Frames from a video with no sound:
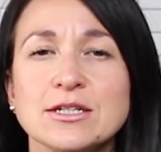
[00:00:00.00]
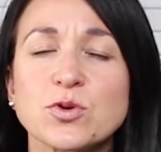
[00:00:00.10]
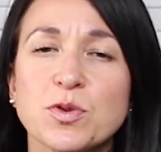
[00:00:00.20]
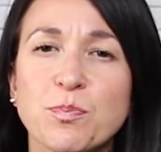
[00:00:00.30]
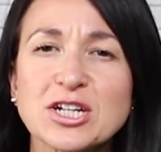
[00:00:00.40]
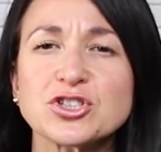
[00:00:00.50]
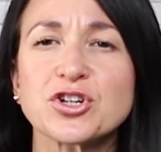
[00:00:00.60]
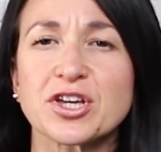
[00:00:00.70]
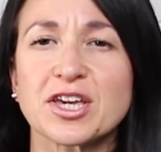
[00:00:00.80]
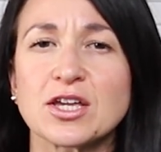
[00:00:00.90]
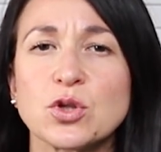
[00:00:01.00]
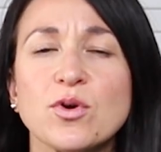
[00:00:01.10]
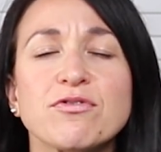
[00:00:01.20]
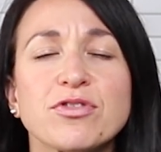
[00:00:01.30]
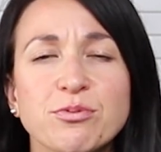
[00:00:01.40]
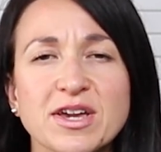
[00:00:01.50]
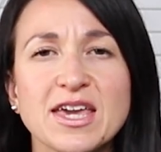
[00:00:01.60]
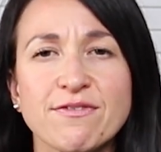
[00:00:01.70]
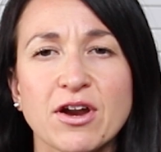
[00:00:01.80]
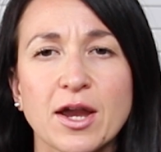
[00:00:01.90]
So with pressure cooking, you have 3
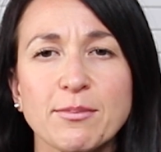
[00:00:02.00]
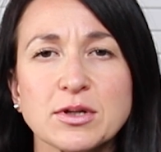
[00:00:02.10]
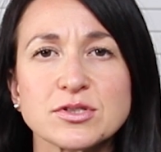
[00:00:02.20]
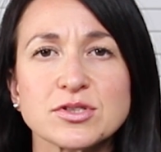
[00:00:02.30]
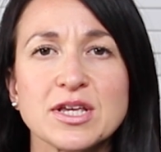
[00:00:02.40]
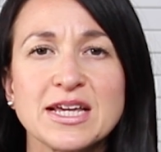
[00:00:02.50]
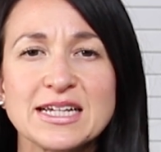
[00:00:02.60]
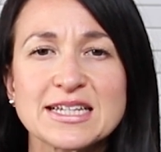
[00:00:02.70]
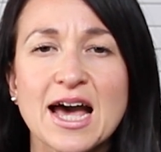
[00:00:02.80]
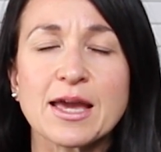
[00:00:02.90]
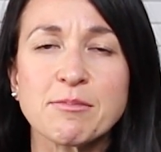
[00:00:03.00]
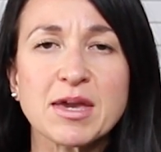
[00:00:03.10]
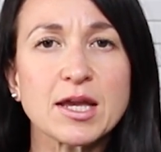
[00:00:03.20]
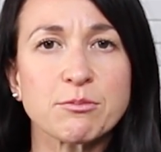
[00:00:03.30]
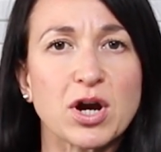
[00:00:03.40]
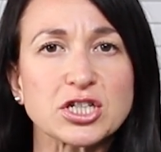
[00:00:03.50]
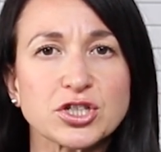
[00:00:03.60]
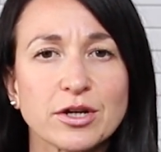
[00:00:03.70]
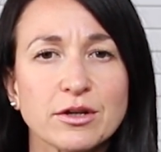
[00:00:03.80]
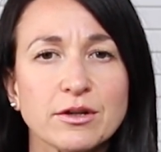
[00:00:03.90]
key variables: time, heat, and
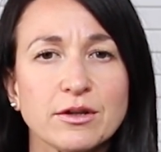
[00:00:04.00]
pressure.